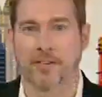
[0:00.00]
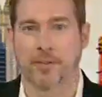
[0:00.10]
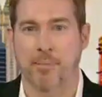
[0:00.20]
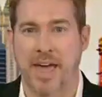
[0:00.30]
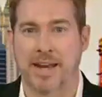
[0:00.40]
of like
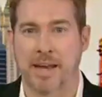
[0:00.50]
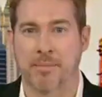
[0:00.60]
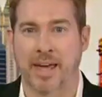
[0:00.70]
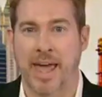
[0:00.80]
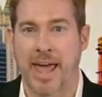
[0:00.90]
the
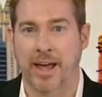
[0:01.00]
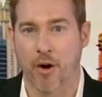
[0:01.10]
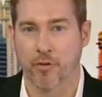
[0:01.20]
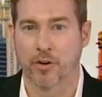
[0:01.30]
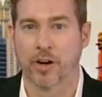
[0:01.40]
pandemic
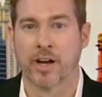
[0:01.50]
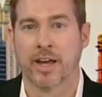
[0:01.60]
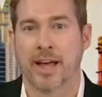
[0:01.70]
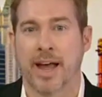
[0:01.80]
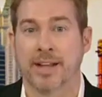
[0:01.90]
hangover,
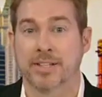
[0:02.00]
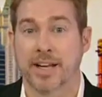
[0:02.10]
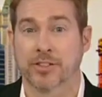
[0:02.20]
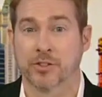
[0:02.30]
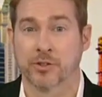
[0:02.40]
any
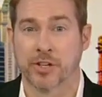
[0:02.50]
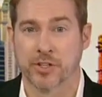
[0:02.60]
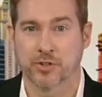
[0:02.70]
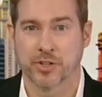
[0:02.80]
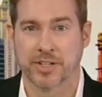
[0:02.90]
sectors or
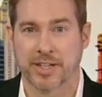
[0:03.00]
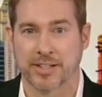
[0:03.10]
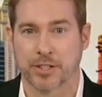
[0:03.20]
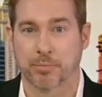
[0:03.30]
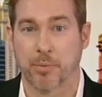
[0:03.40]
industries
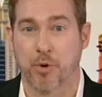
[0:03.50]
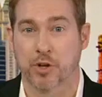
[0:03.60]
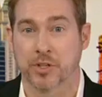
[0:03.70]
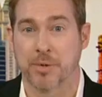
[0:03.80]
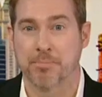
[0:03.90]
that
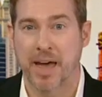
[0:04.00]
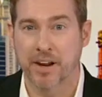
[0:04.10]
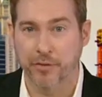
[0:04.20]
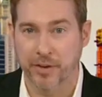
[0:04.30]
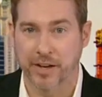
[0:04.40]
disproportionately
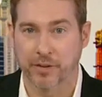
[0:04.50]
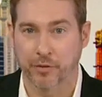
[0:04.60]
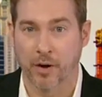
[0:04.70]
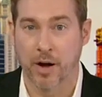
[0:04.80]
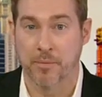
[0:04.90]
benefited
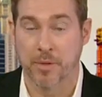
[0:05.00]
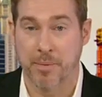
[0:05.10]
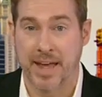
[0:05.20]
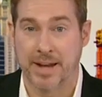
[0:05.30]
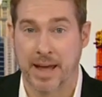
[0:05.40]
from the
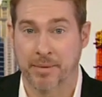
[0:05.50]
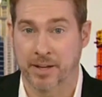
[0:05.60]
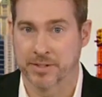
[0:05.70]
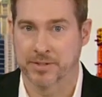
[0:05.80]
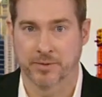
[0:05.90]
pandemic,
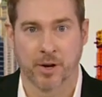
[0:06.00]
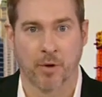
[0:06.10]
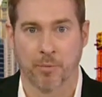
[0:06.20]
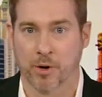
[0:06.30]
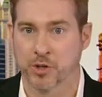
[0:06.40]
because, you
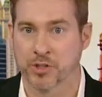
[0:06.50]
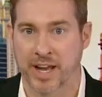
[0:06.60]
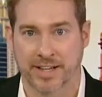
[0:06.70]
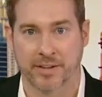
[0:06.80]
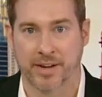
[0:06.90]
know, mergers
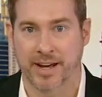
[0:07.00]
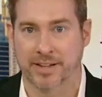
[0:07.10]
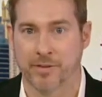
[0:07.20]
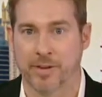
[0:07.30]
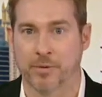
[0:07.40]
and activity
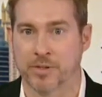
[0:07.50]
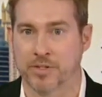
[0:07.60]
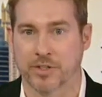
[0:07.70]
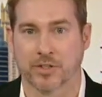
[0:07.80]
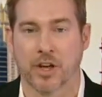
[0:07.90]
activity was
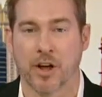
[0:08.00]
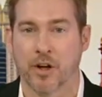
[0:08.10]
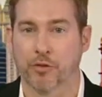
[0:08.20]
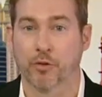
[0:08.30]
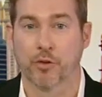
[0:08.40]
just
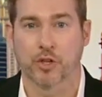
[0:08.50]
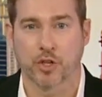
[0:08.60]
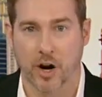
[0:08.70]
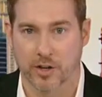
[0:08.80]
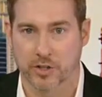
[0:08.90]
through the
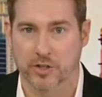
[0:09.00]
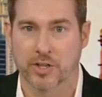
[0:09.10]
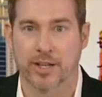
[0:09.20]
charts.